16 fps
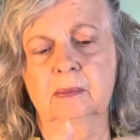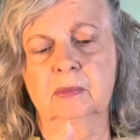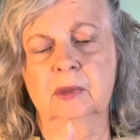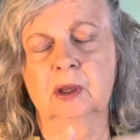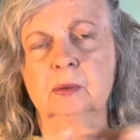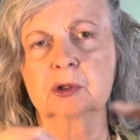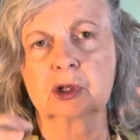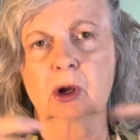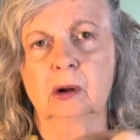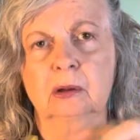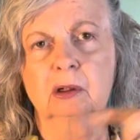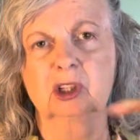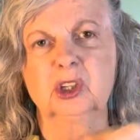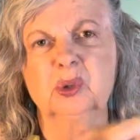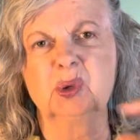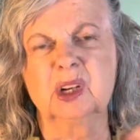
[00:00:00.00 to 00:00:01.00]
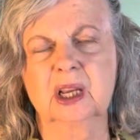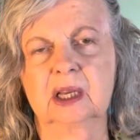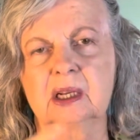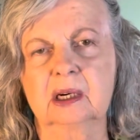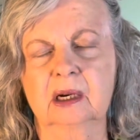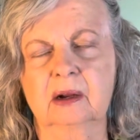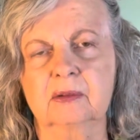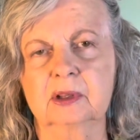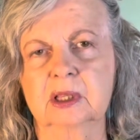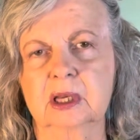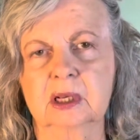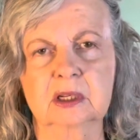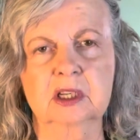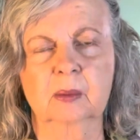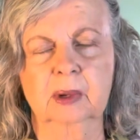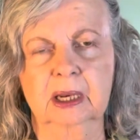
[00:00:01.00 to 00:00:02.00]
It was all glued in and everything.
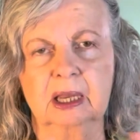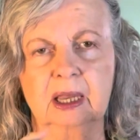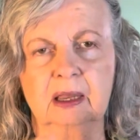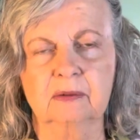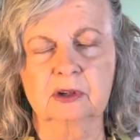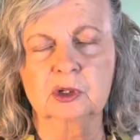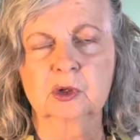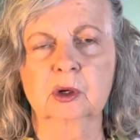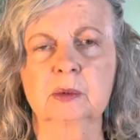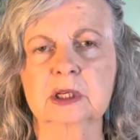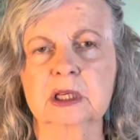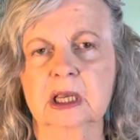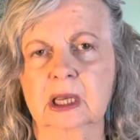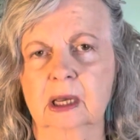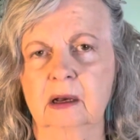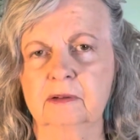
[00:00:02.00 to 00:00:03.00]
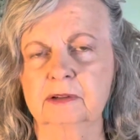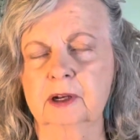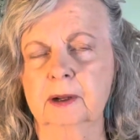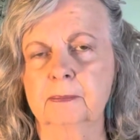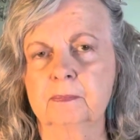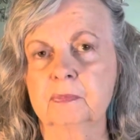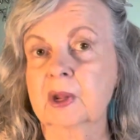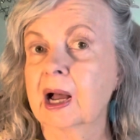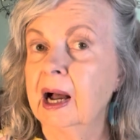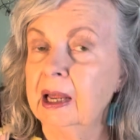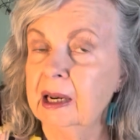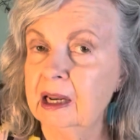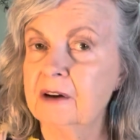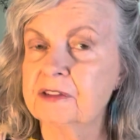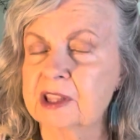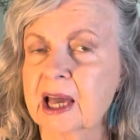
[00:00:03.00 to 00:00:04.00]
Somebody gave it to him as a gift. I
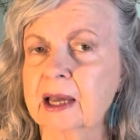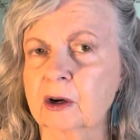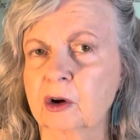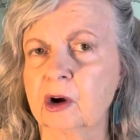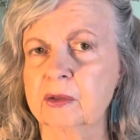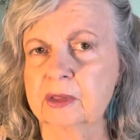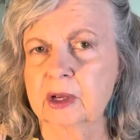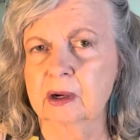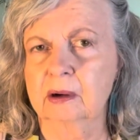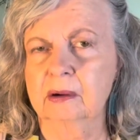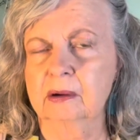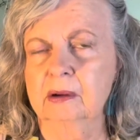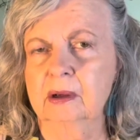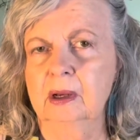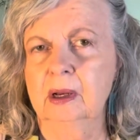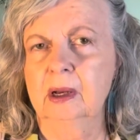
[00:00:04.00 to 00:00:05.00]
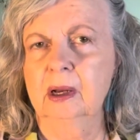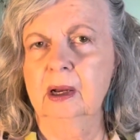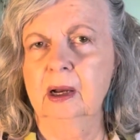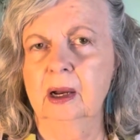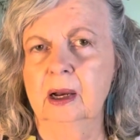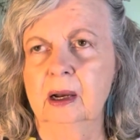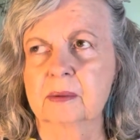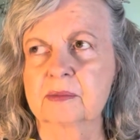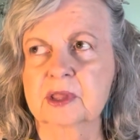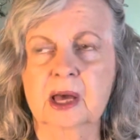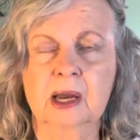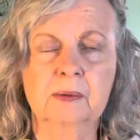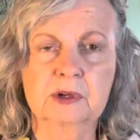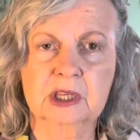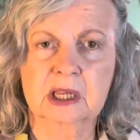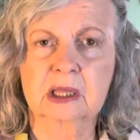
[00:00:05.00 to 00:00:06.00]
left that on there.
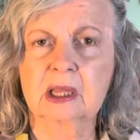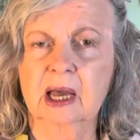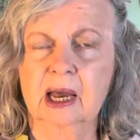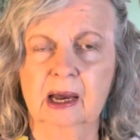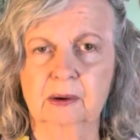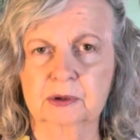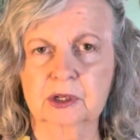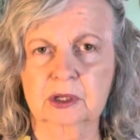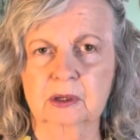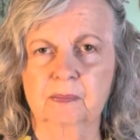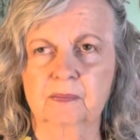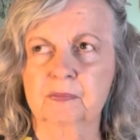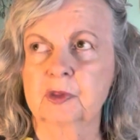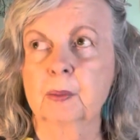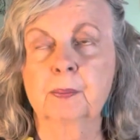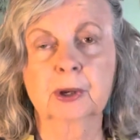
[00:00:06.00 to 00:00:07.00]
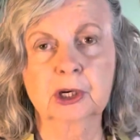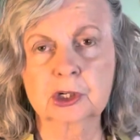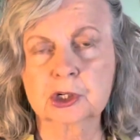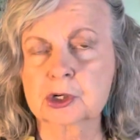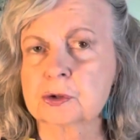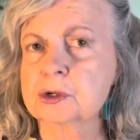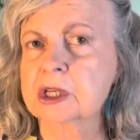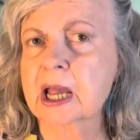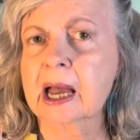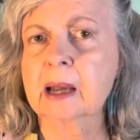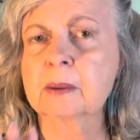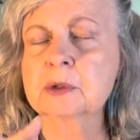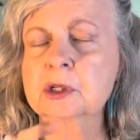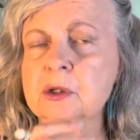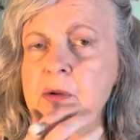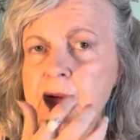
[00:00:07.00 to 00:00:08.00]
That was in the house. Pictures,
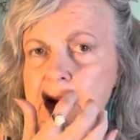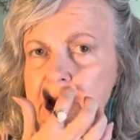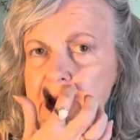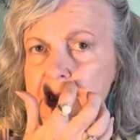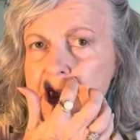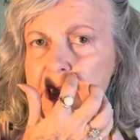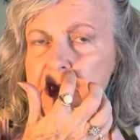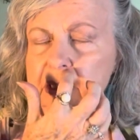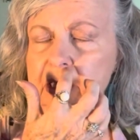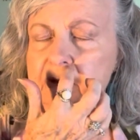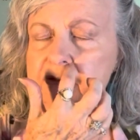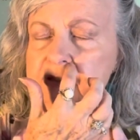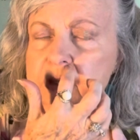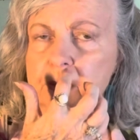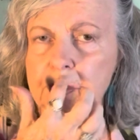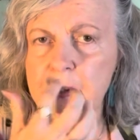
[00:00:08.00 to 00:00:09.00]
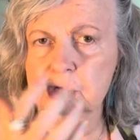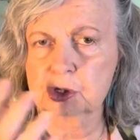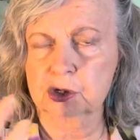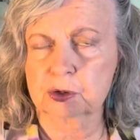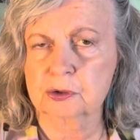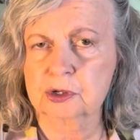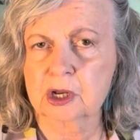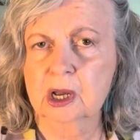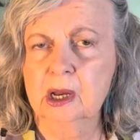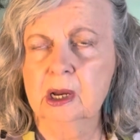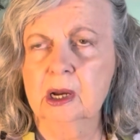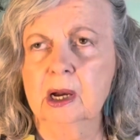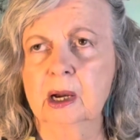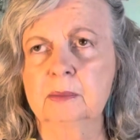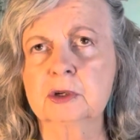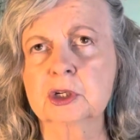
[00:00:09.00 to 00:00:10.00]
absolutely. I left the pictures.
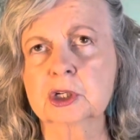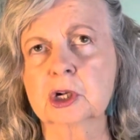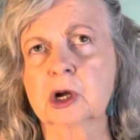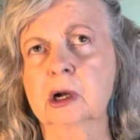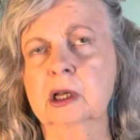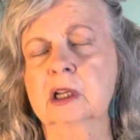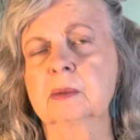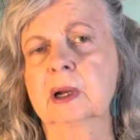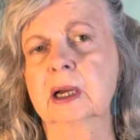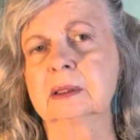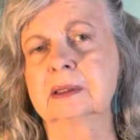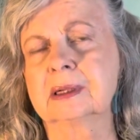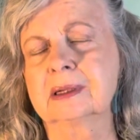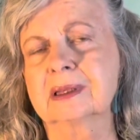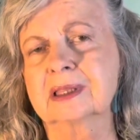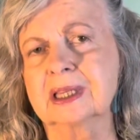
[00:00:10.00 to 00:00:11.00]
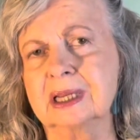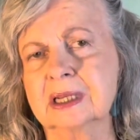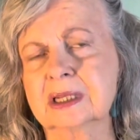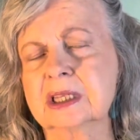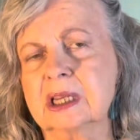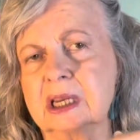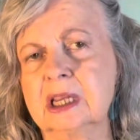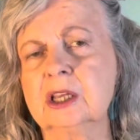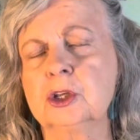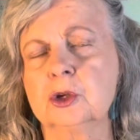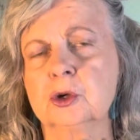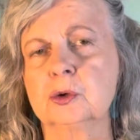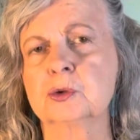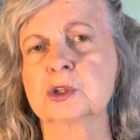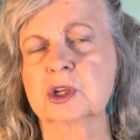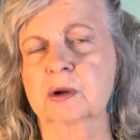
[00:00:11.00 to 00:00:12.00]
I'm just talking about things that he
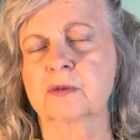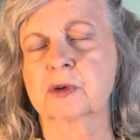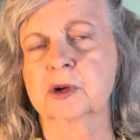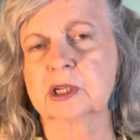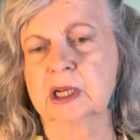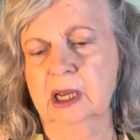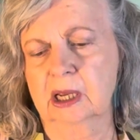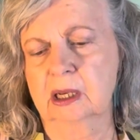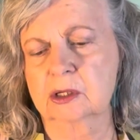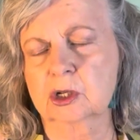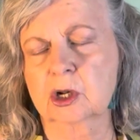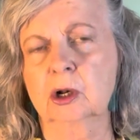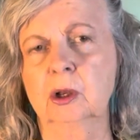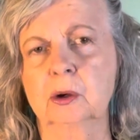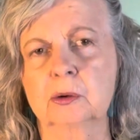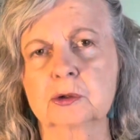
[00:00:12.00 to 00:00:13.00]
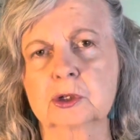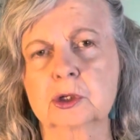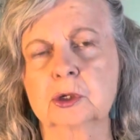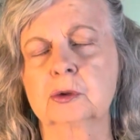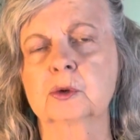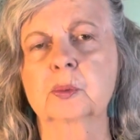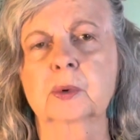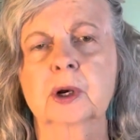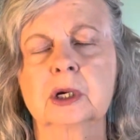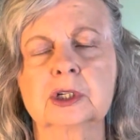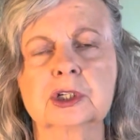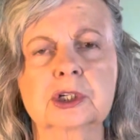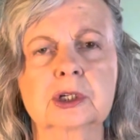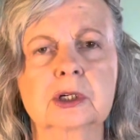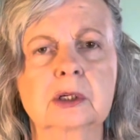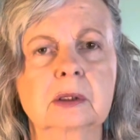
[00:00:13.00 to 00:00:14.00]
used every day, his clothes,
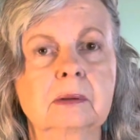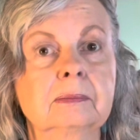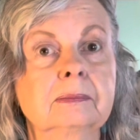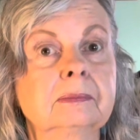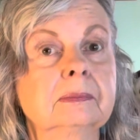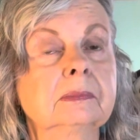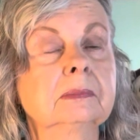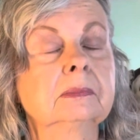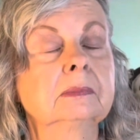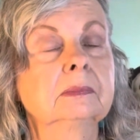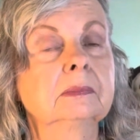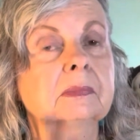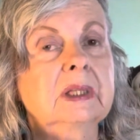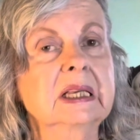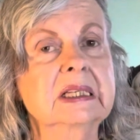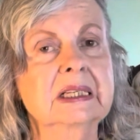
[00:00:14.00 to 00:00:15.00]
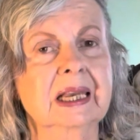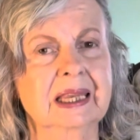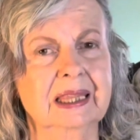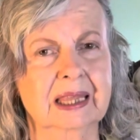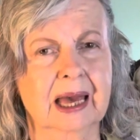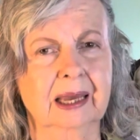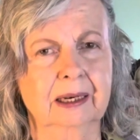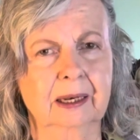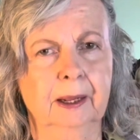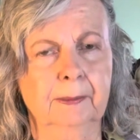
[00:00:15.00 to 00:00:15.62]
toothbrush, things like that.